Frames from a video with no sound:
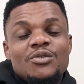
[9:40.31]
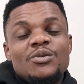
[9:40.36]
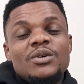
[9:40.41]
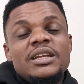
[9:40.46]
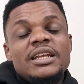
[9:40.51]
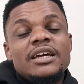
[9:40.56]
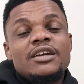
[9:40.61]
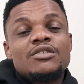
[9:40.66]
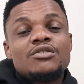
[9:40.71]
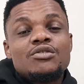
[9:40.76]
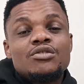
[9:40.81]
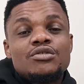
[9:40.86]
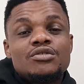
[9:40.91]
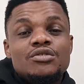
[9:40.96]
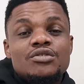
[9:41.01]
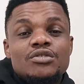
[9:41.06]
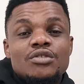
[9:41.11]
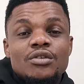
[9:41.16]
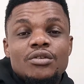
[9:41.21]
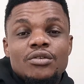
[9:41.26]
When I go
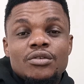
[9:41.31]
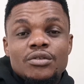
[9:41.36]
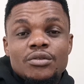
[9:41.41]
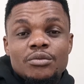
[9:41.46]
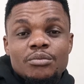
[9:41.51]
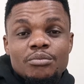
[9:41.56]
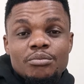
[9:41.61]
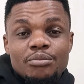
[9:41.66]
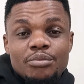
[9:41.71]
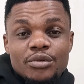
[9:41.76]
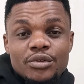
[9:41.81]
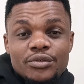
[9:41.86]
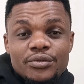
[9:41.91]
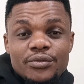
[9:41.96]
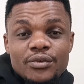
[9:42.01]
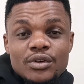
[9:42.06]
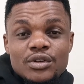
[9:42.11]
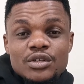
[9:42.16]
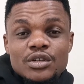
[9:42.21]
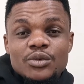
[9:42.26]
to your
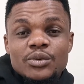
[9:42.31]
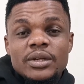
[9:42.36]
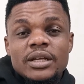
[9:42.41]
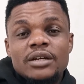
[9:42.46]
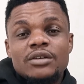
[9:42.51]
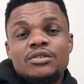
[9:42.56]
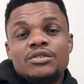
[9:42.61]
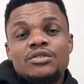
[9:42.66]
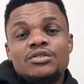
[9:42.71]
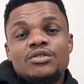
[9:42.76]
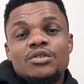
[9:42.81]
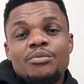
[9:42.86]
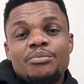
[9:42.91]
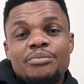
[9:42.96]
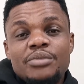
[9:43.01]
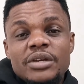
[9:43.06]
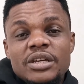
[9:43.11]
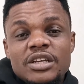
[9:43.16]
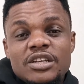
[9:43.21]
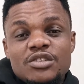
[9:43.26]
portfolio, when I go to your
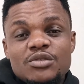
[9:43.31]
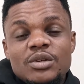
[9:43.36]
page,